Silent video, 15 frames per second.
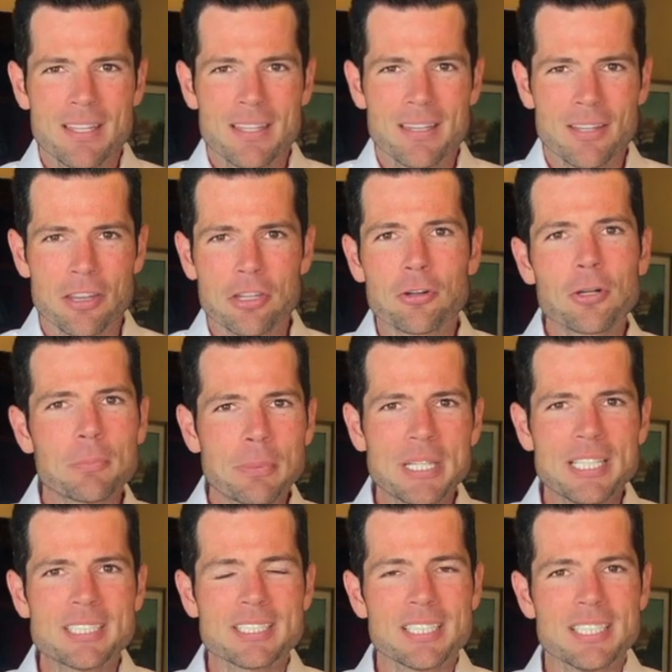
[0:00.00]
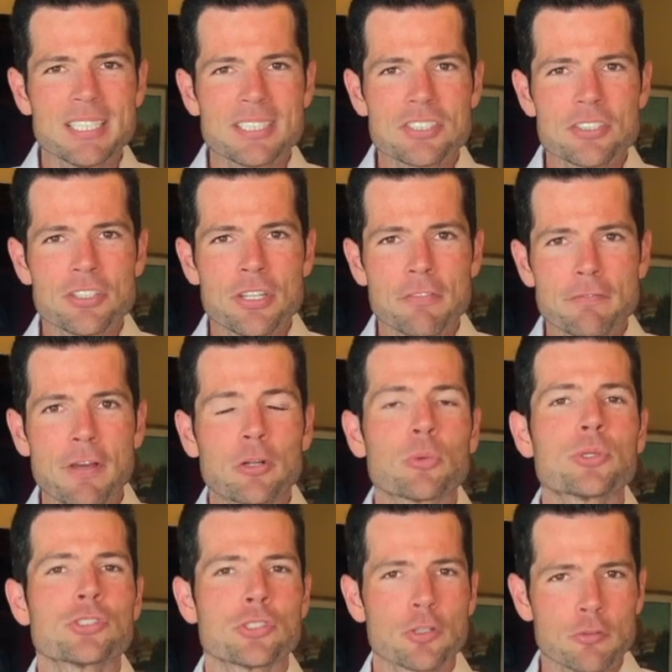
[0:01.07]
The third piece is the Federal
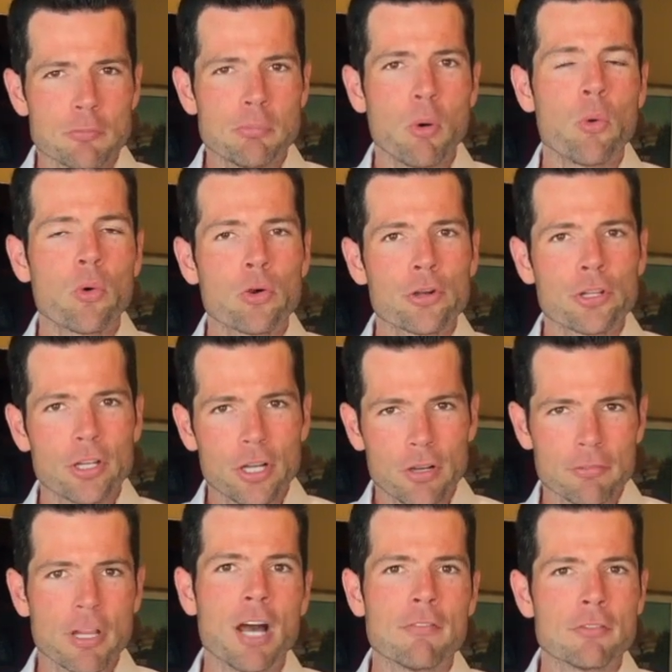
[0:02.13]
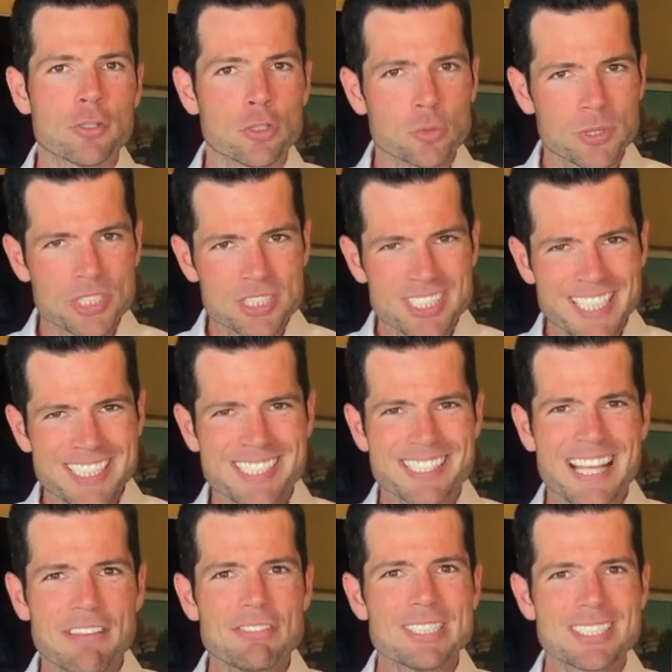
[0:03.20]
Reserve Board of Governors, which is a
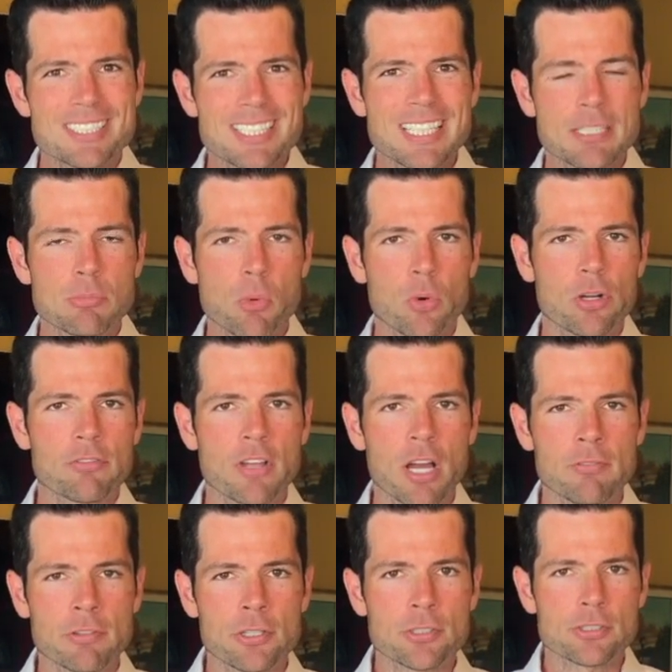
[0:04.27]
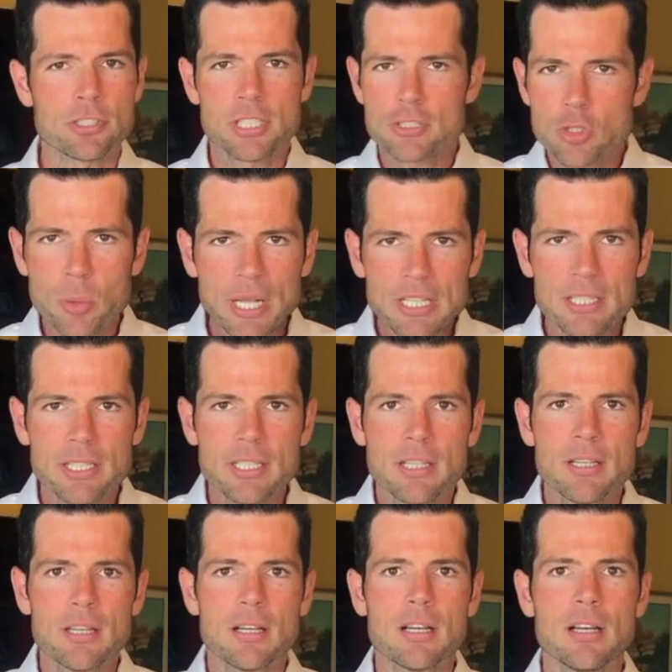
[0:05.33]
7-seat Board of Governors. So let's quickly
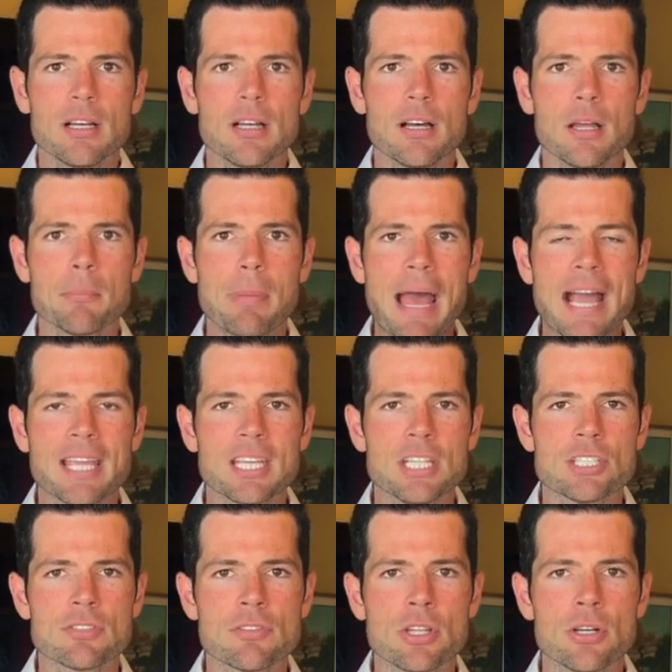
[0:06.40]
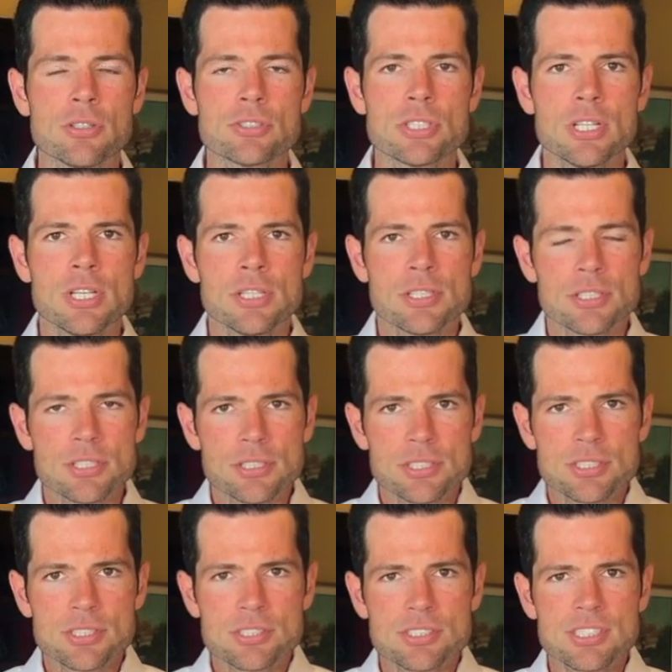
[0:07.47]
unpack each of those. The
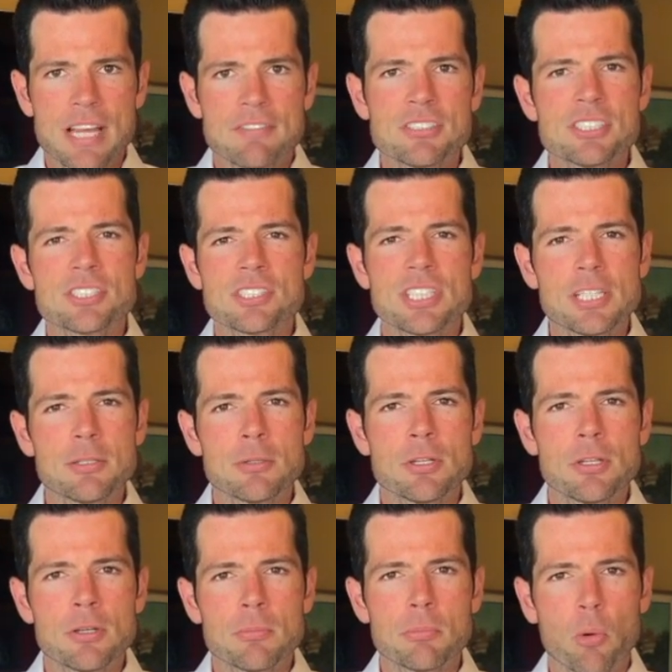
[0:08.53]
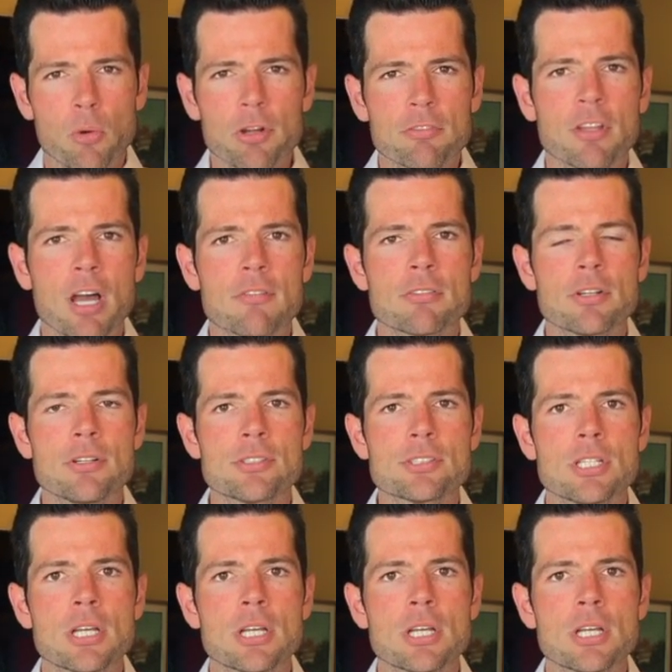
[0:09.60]
7-seat Board of Governors